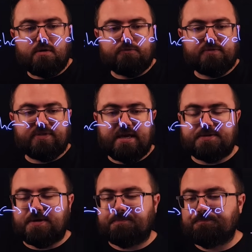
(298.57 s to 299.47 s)
of
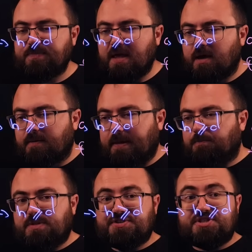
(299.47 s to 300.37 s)
theta.
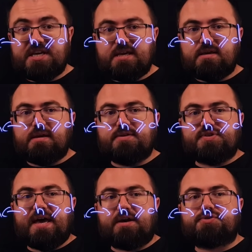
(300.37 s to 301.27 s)
Now, D
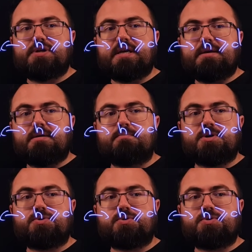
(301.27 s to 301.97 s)
is actually in